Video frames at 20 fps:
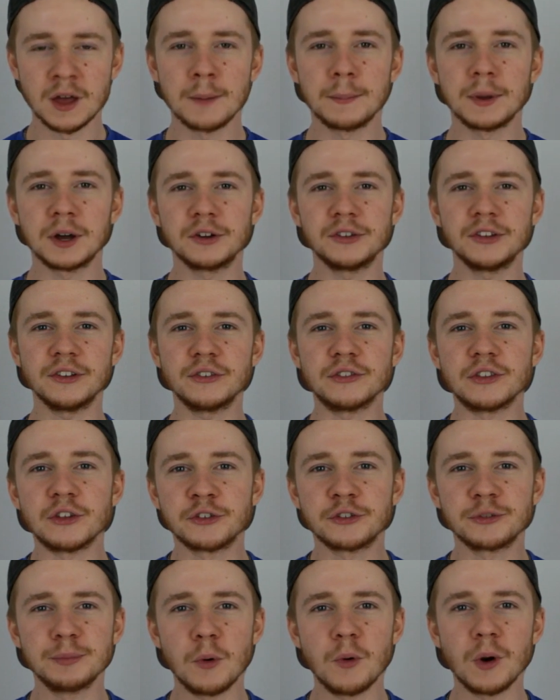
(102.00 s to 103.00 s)
Because it's the
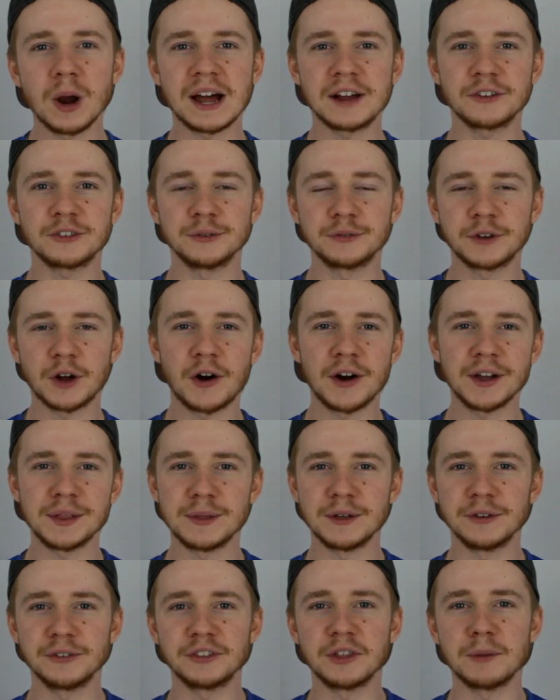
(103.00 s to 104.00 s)
small acts of
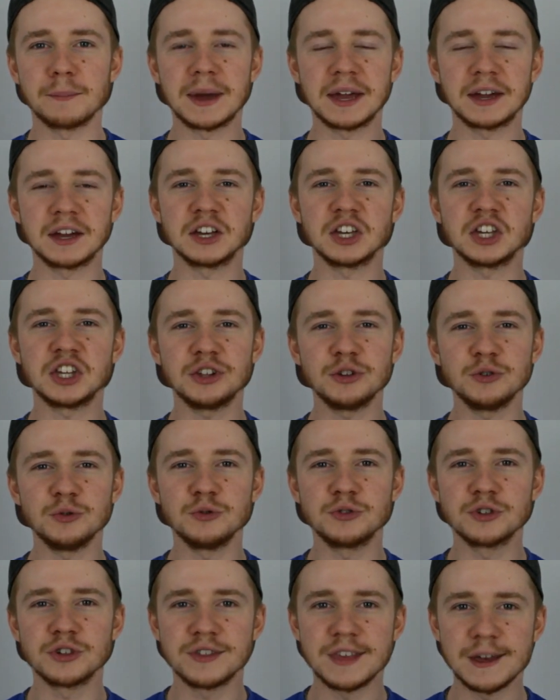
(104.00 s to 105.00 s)
kindness that make a
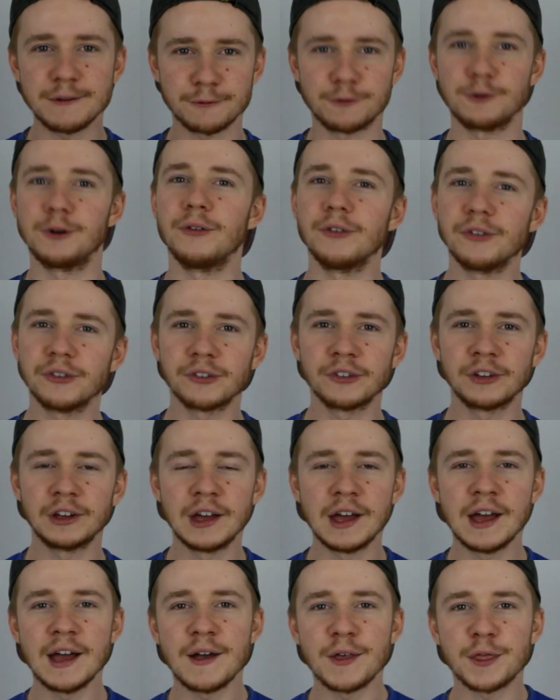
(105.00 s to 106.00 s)
huge difference.
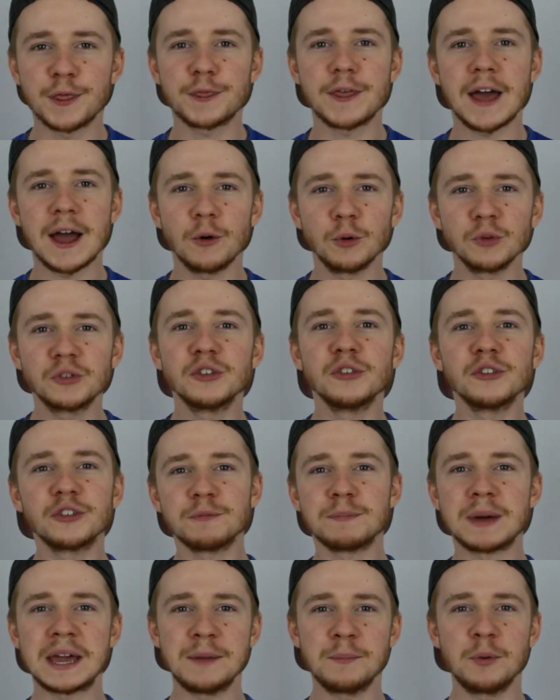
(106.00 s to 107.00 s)
Thousands
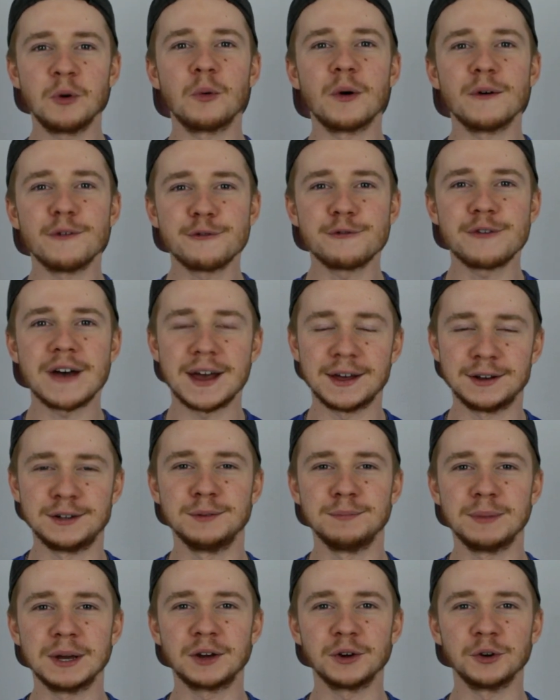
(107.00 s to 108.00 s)
of people were fed
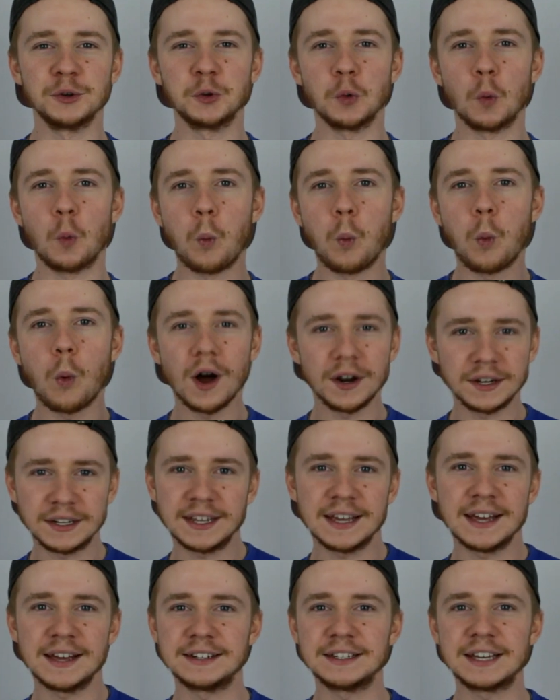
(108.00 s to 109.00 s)
because one
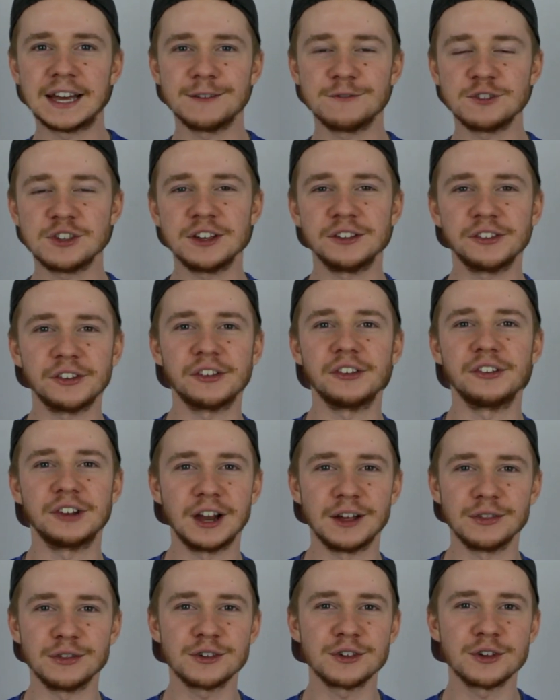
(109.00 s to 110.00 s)
kid gave Jesus his
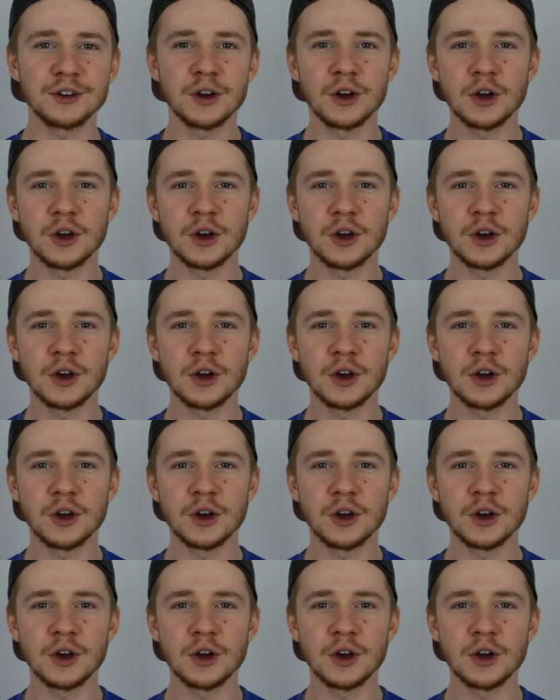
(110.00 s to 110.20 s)
lunch.